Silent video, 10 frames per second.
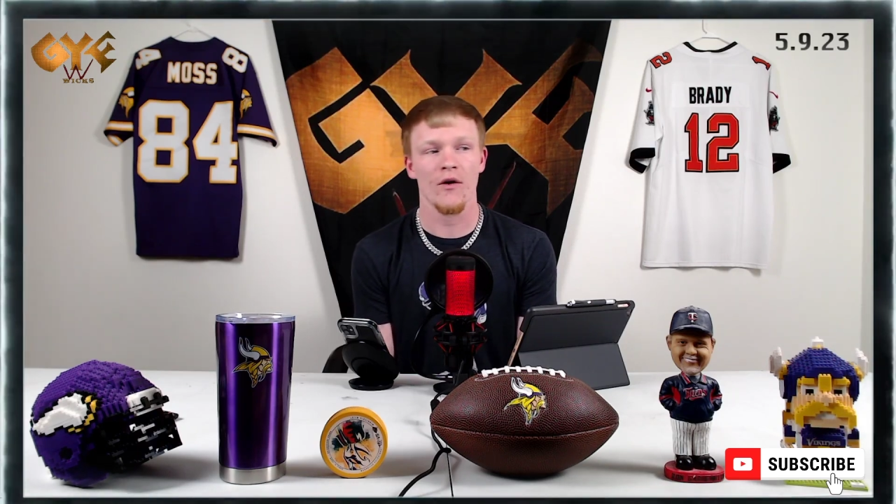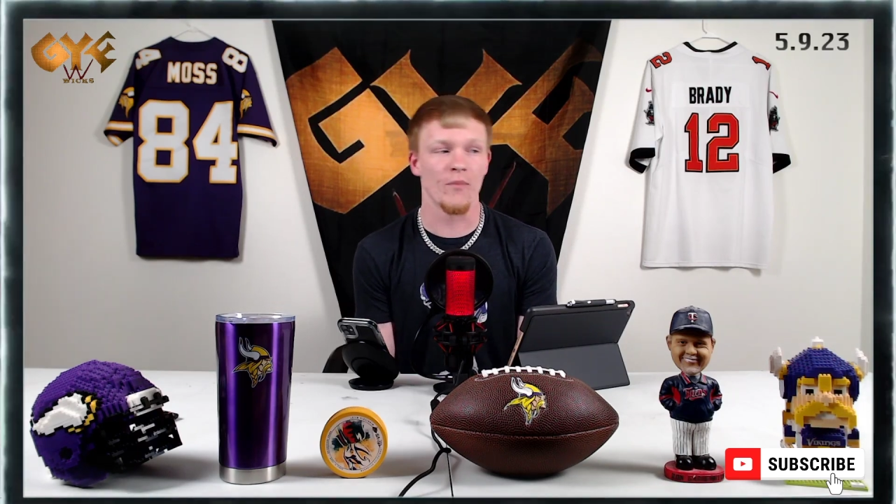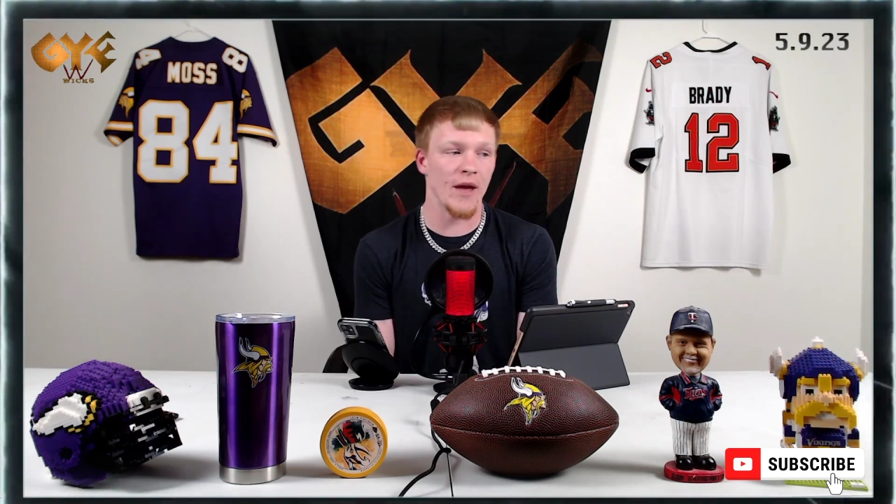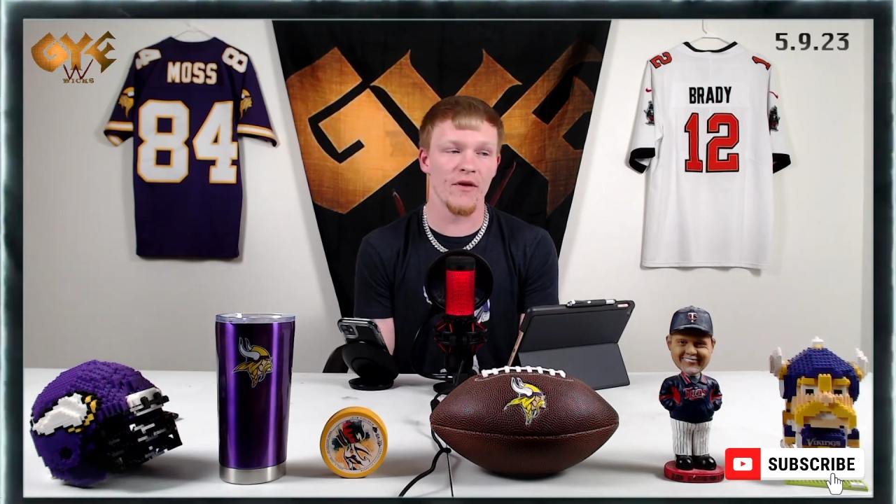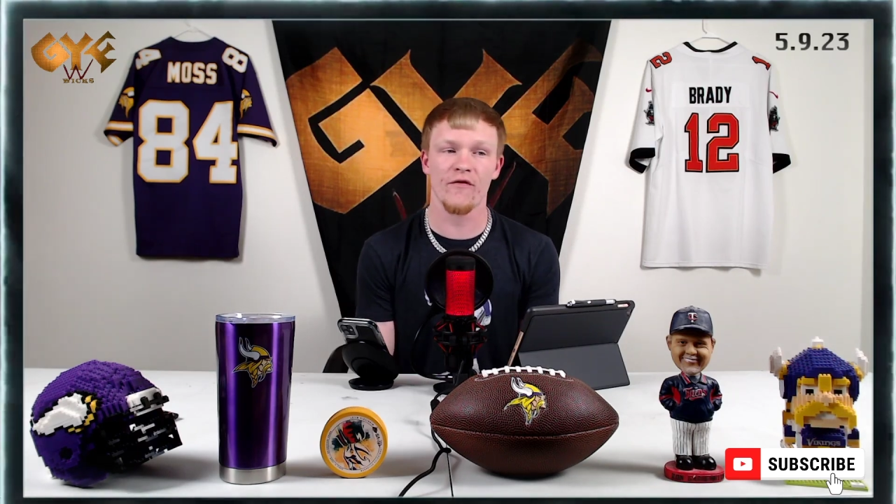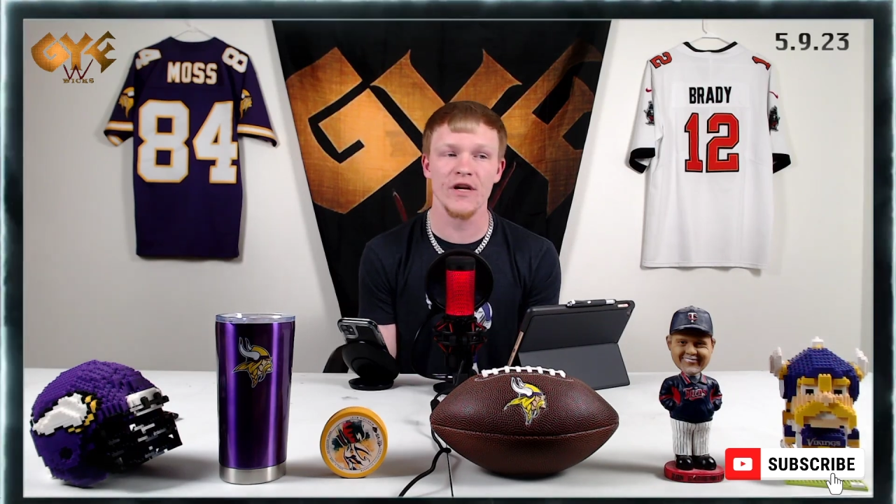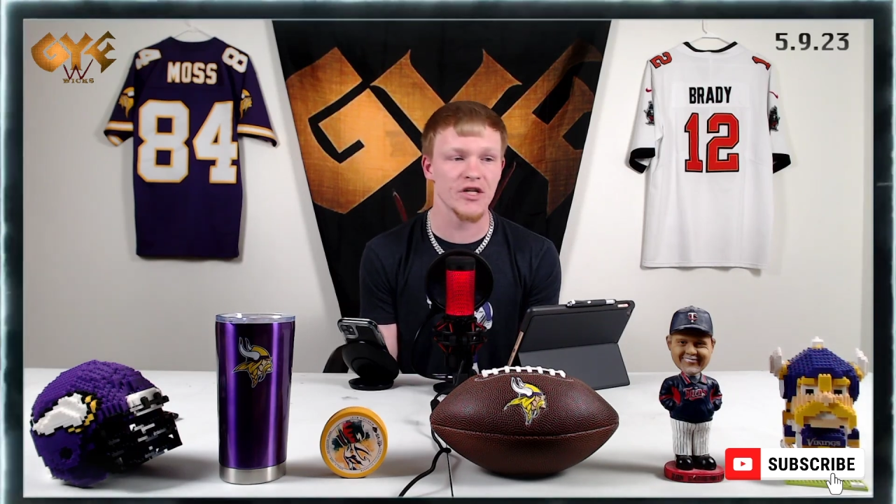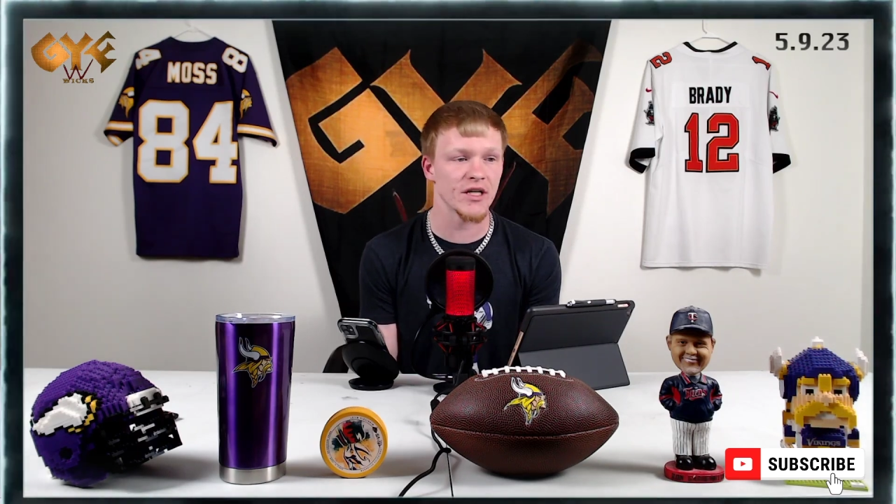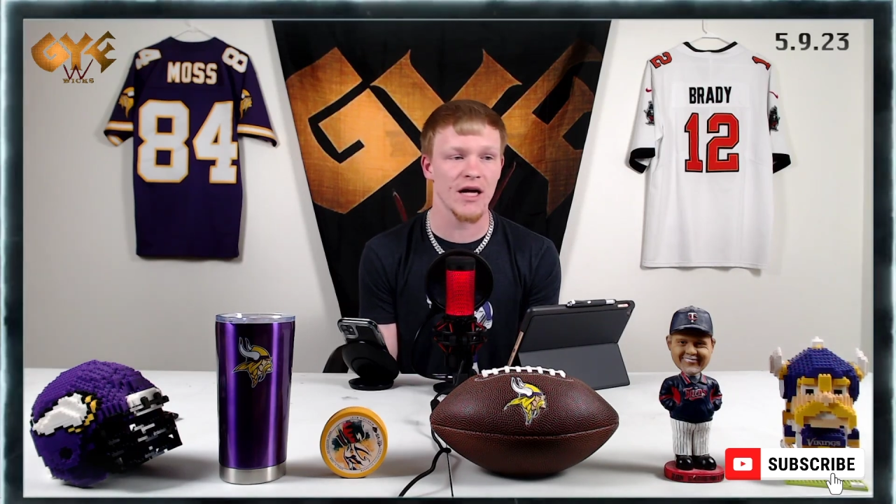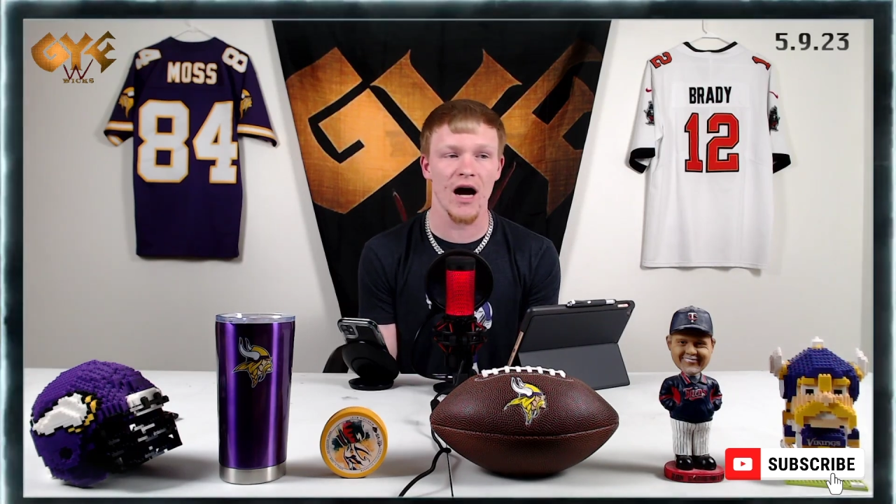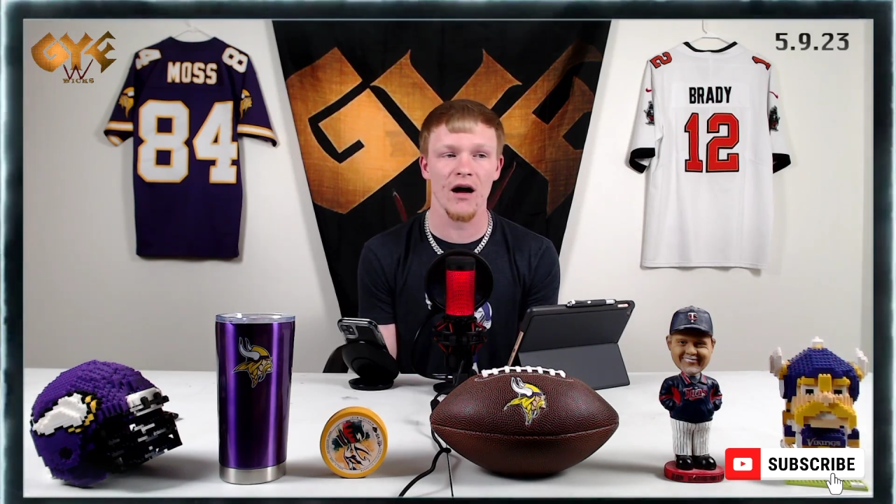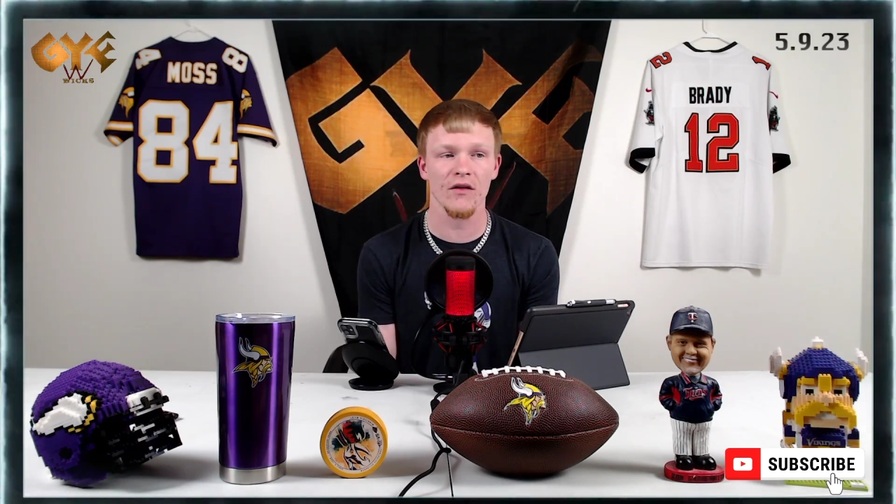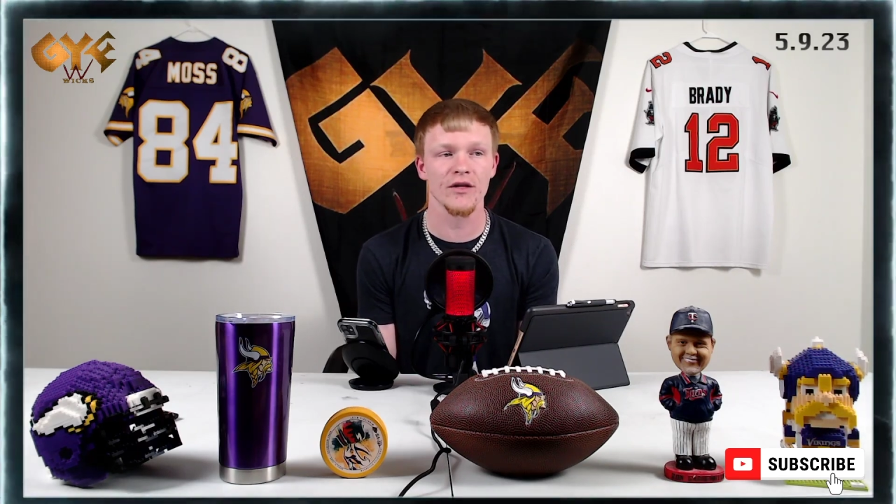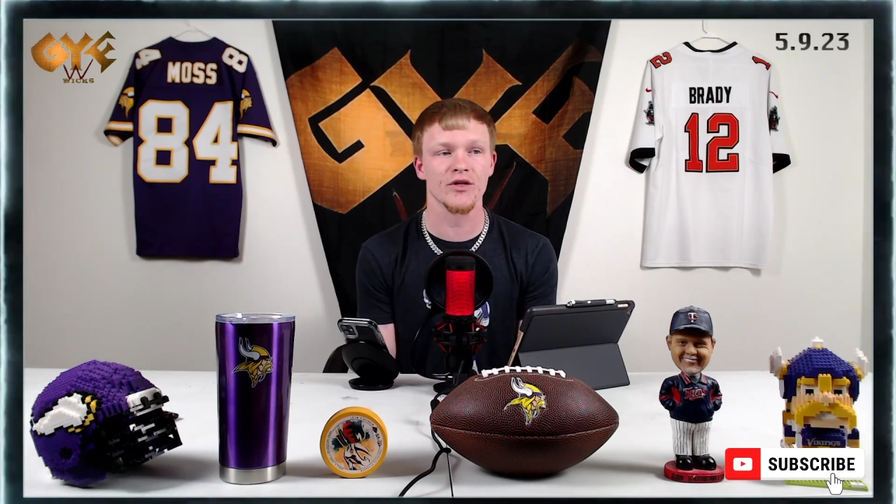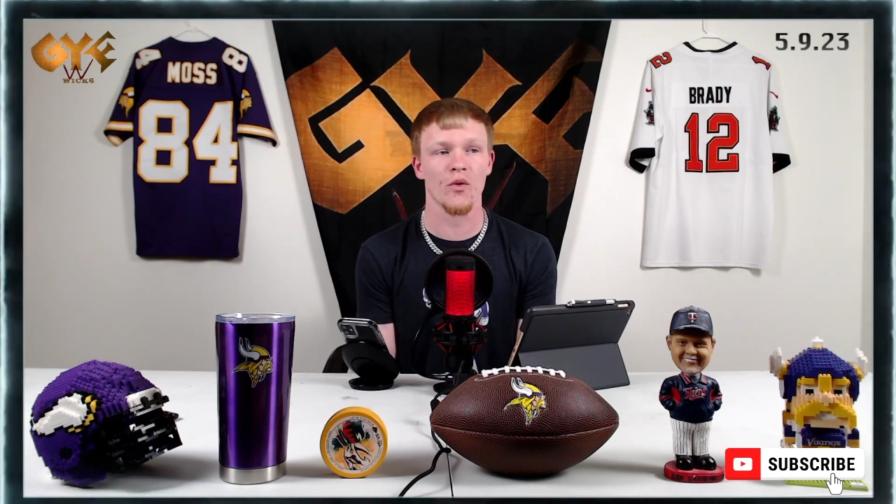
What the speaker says: Maybe finishing college,